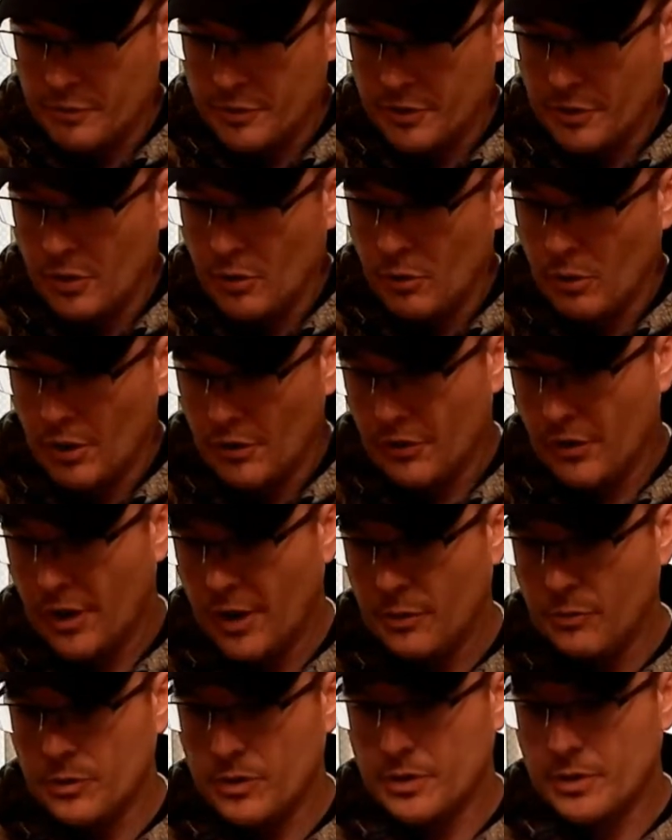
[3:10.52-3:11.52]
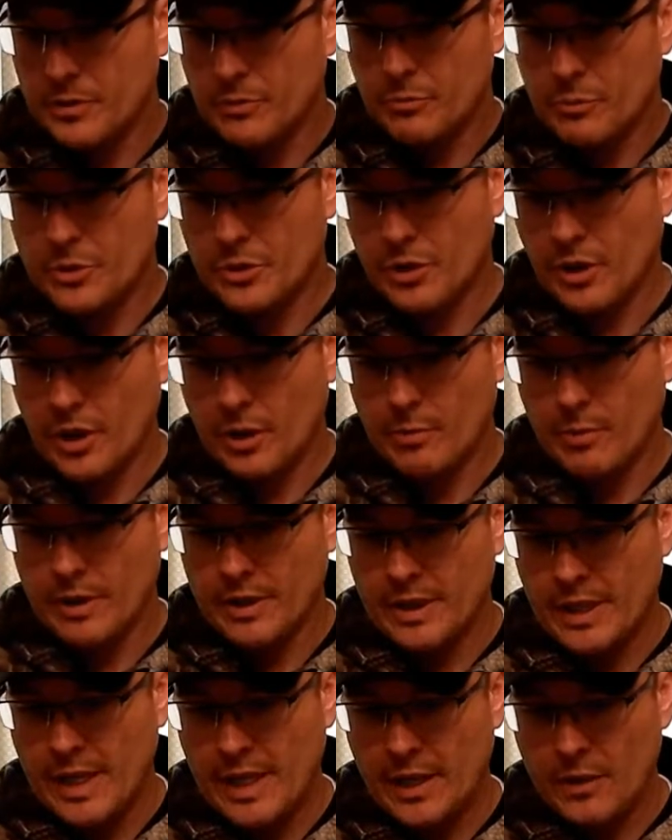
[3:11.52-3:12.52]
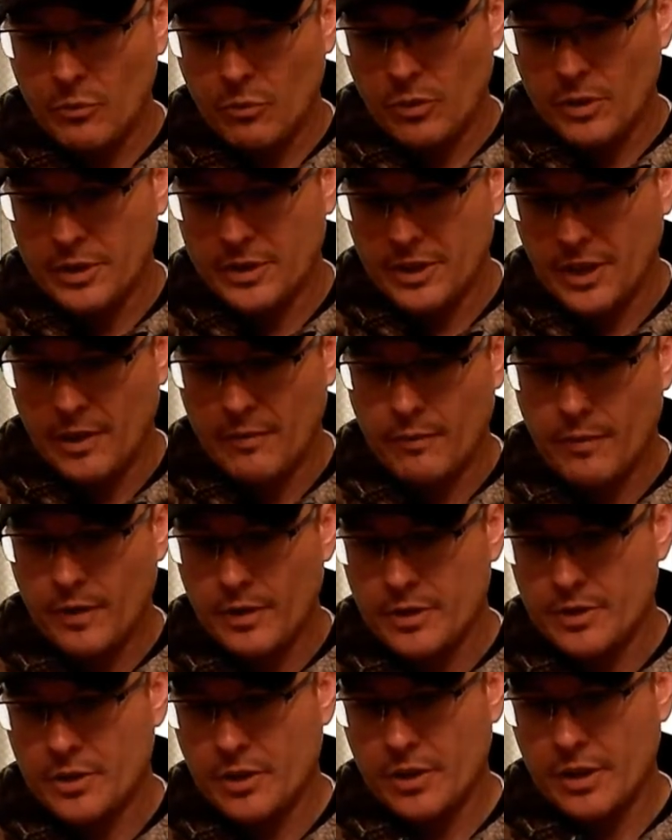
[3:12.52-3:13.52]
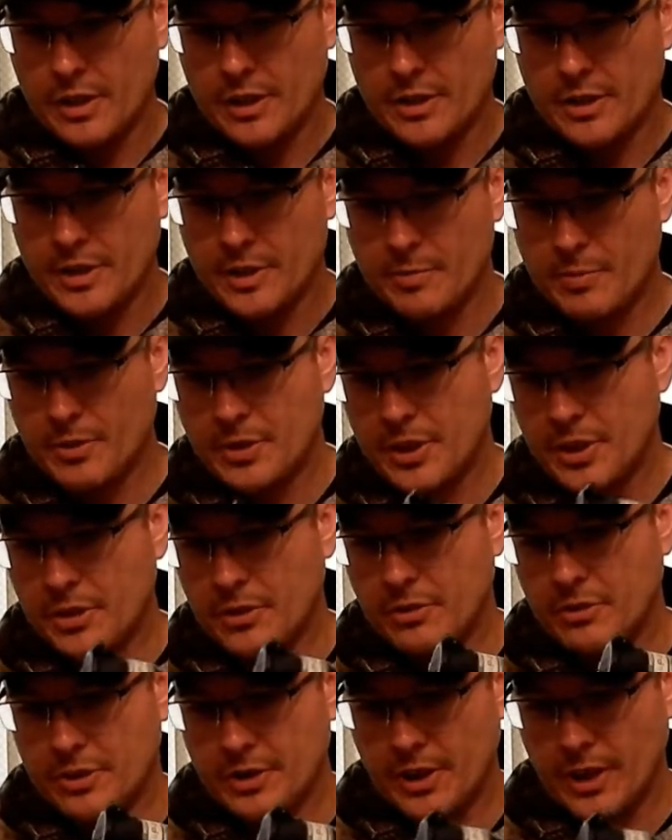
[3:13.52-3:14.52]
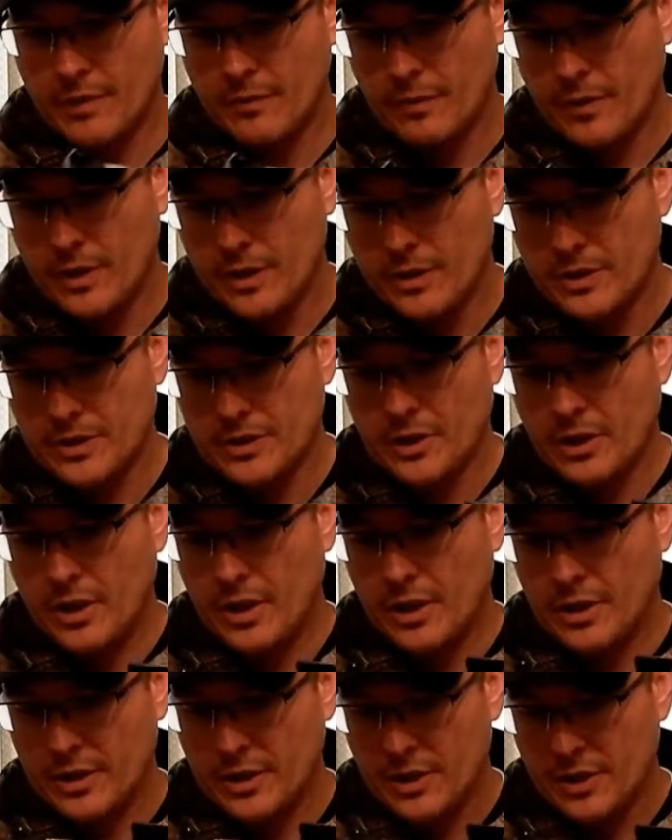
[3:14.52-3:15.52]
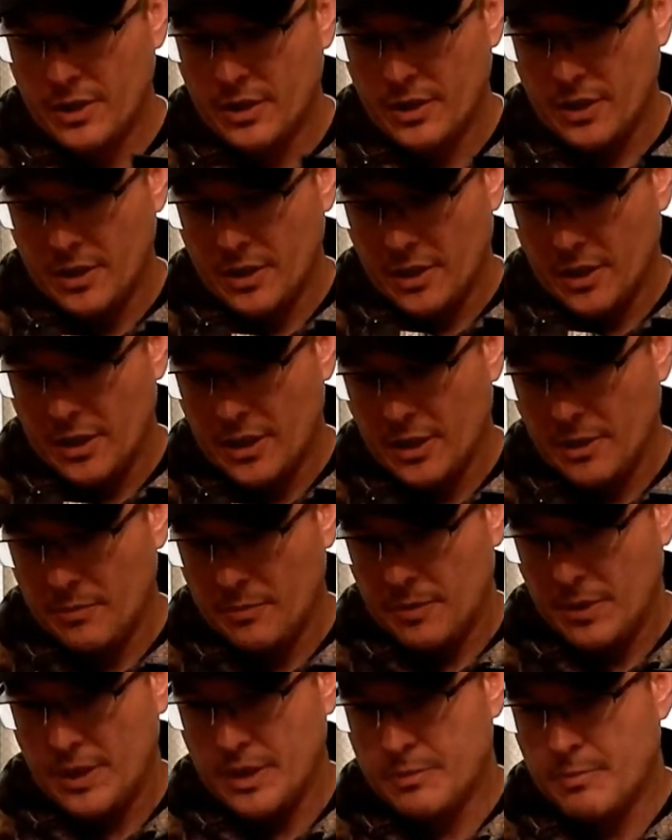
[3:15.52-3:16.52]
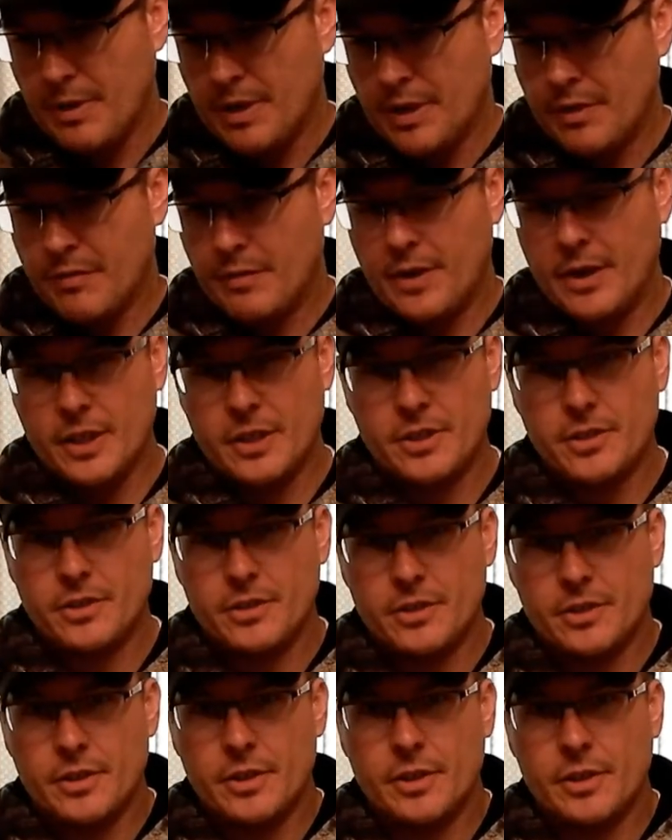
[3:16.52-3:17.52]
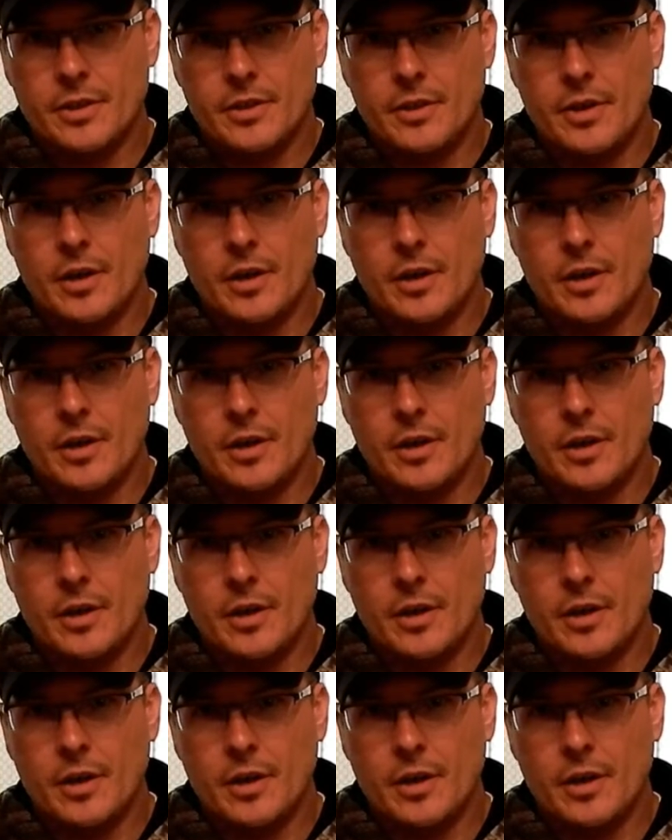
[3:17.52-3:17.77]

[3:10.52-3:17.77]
So I thought I would talk about that, what a slide fire stock is. This particular slide fire stock is manufactured